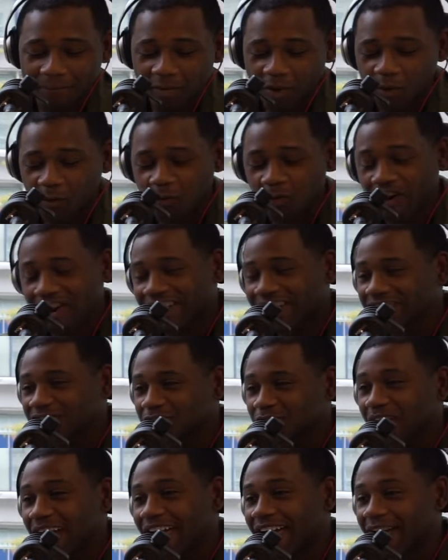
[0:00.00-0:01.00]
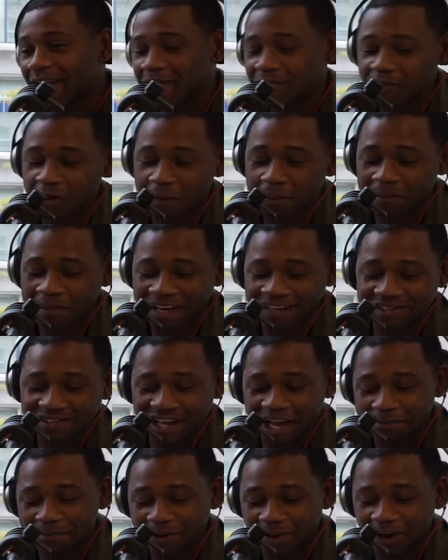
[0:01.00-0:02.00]
Where did you have your best cup
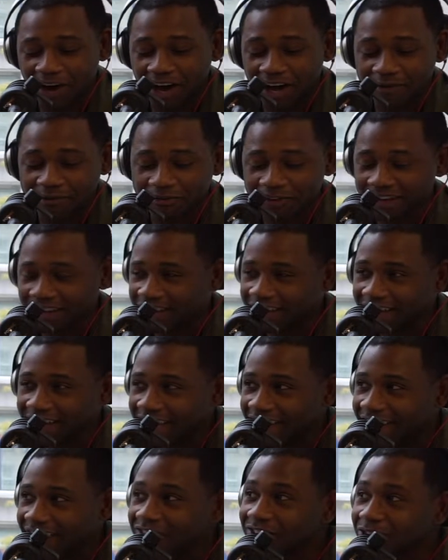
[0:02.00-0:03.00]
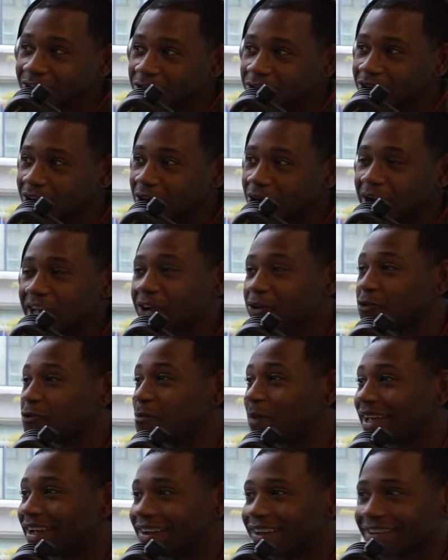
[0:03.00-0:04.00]
of coffee, and do you know, and who
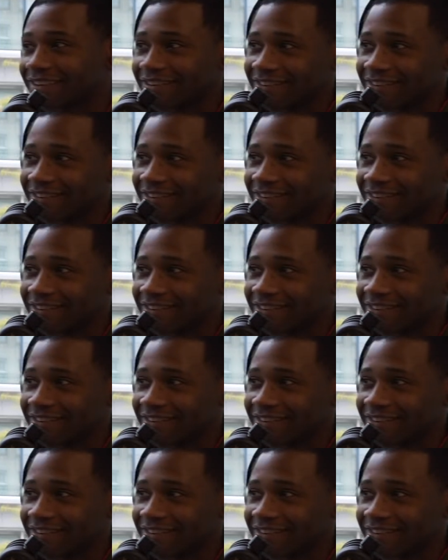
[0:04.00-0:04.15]
made it?